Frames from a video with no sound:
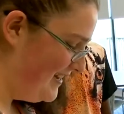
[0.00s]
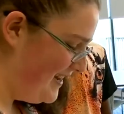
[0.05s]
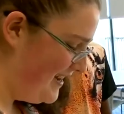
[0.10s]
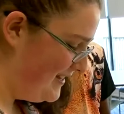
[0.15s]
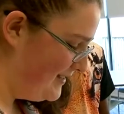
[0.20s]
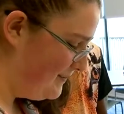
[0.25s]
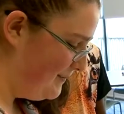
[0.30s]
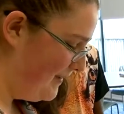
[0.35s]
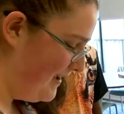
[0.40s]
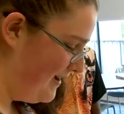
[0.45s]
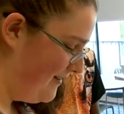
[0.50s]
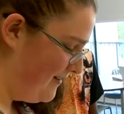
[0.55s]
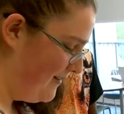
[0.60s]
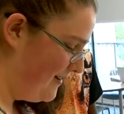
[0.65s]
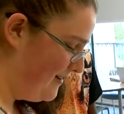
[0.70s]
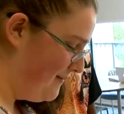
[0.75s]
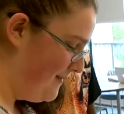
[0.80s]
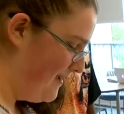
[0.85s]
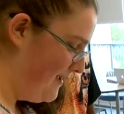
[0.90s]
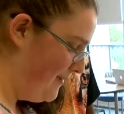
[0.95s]
today's plan. We're going
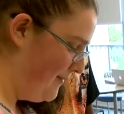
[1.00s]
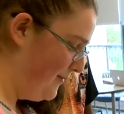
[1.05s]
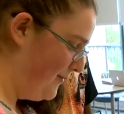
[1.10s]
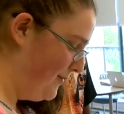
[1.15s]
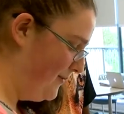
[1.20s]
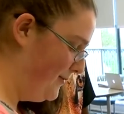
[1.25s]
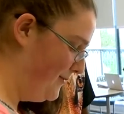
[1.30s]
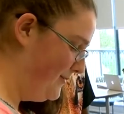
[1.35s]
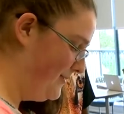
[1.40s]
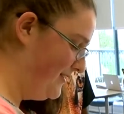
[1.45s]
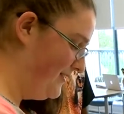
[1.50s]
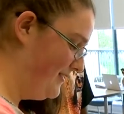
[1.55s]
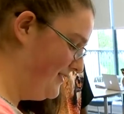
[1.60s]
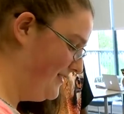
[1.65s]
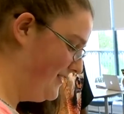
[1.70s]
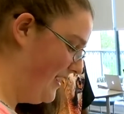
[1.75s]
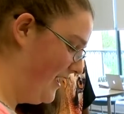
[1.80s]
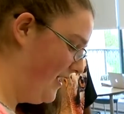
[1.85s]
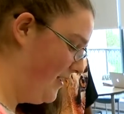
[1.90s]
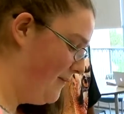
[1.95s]
to make ooze and
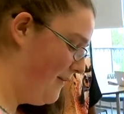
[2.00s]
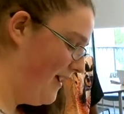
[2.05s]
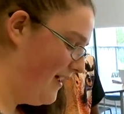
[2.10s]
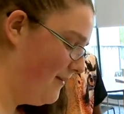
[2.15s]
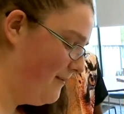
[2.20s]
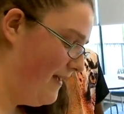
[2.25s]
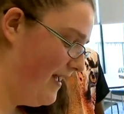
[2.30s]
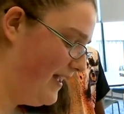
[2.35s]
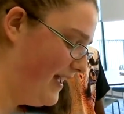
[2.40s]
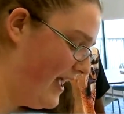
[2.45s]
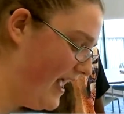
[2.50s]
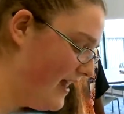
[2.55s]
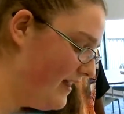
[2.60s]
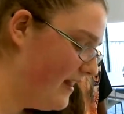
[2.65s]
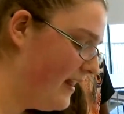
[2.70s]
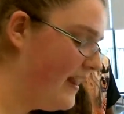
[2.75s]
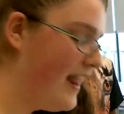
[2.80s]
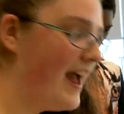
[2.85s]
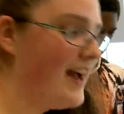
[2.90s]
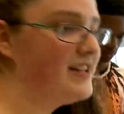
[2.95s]
tell them how to make it. And
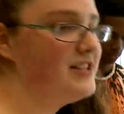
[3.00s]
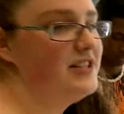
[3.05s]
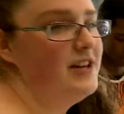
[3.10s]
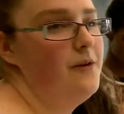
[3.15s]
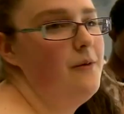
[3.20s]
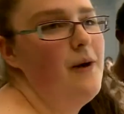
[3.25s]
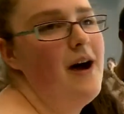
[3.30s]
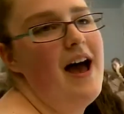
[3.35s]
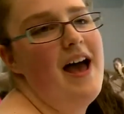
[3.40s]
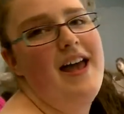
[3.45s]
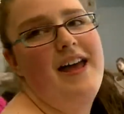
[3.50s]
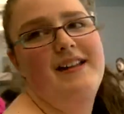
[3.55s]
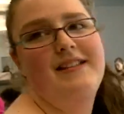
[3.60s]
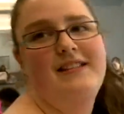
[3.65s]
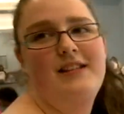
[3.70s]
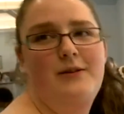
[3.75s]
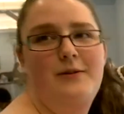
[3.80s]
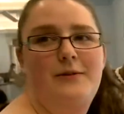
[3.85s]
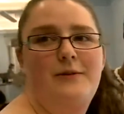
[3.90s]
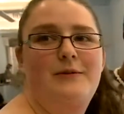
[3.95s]
then actually why it's
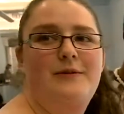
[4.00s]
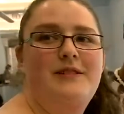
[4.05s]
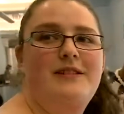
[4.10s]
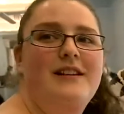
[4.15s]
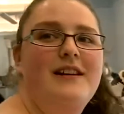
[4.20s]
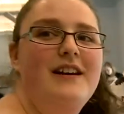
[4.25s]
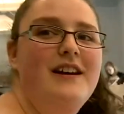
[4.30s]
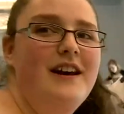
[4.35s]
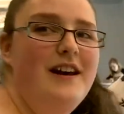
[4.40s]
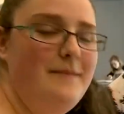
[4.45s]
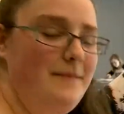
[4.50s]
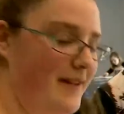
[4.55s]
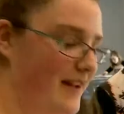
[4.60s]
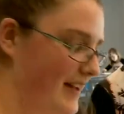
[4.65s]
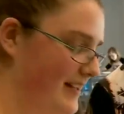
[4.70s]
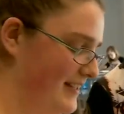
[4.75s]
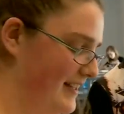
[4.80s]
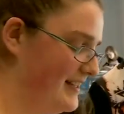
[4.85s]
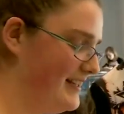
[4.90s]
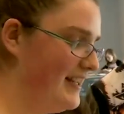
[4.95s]
ooze.
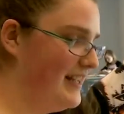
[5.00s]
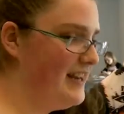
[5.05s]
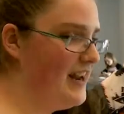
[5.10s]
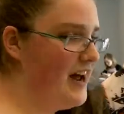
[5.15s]
Because it's a